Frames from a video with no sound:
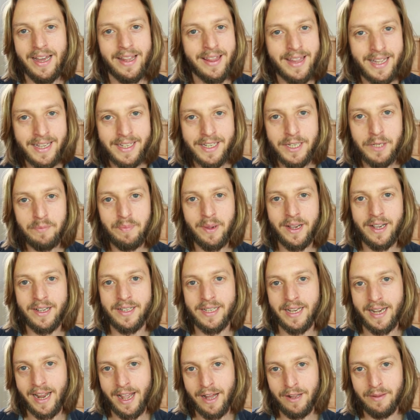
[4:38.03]
This is because
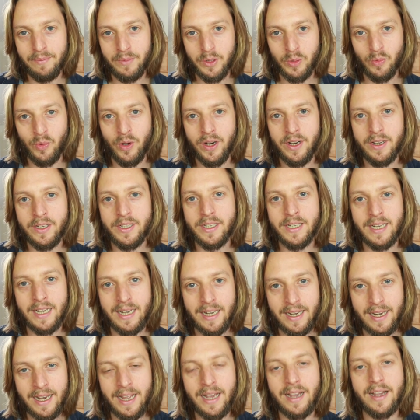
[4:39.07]
it helps words to
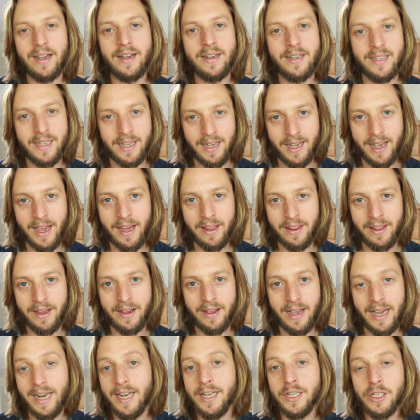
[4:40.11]
link together,
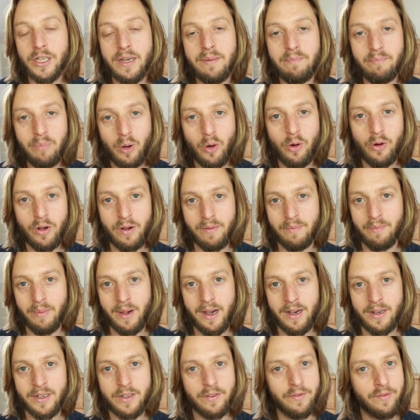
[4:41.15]
and it's an important
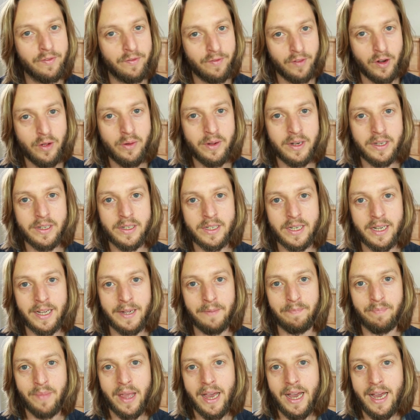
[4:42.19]
part of
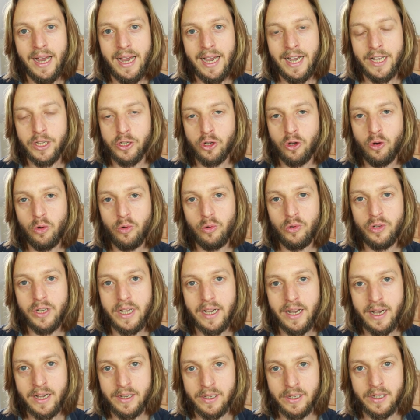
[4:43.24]
fluency. It's called
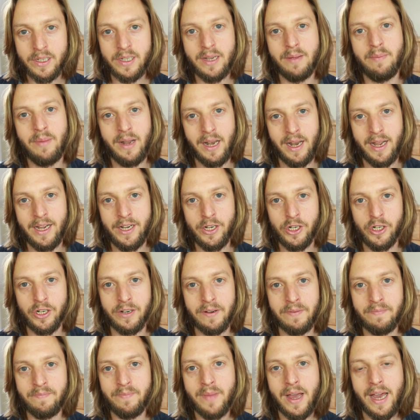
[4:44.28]

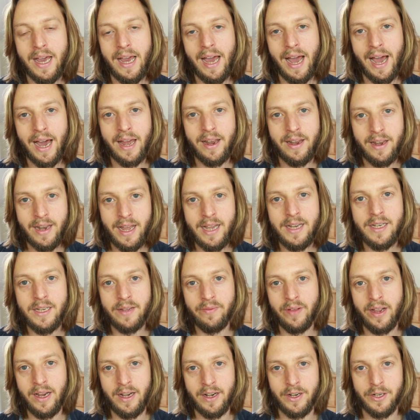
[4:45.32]
assimilation, and
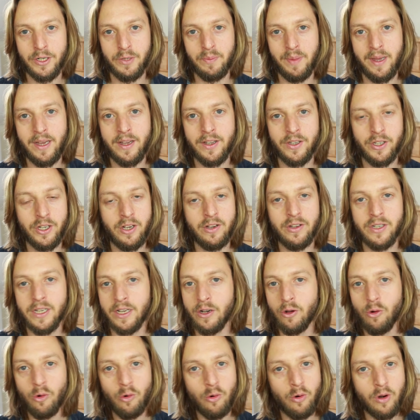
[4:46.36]
native English speakers use
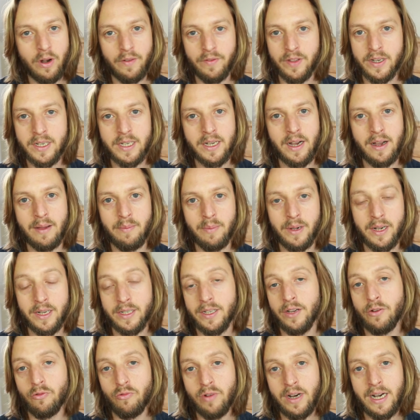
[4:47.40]
it all of the time because
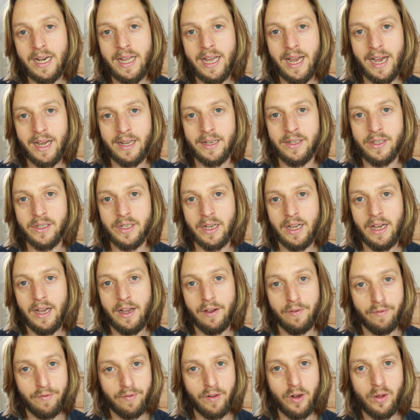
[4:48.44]
it really adds
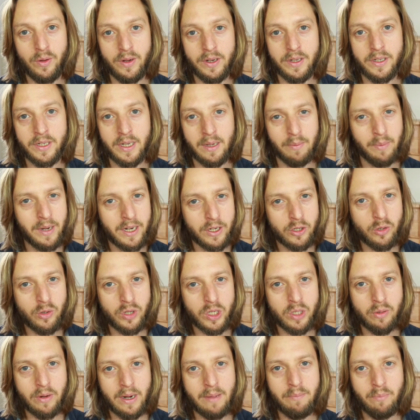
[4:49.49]
fluency, but it's
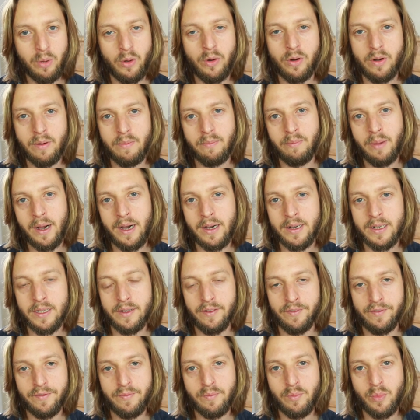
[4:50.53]
also an important part
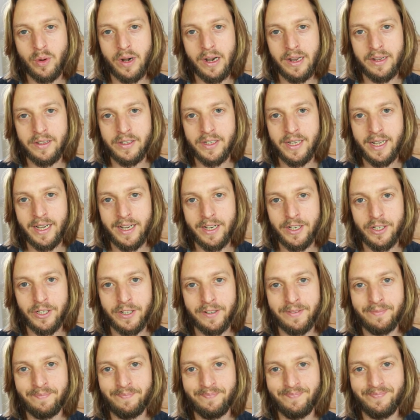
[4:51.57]
of
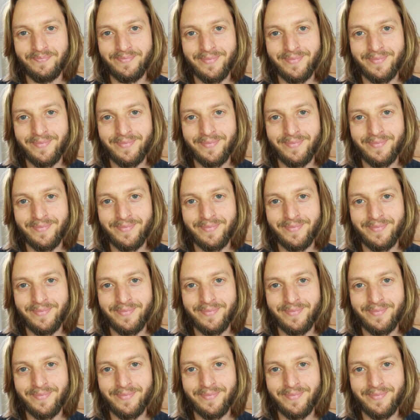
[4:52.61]
pronunciation.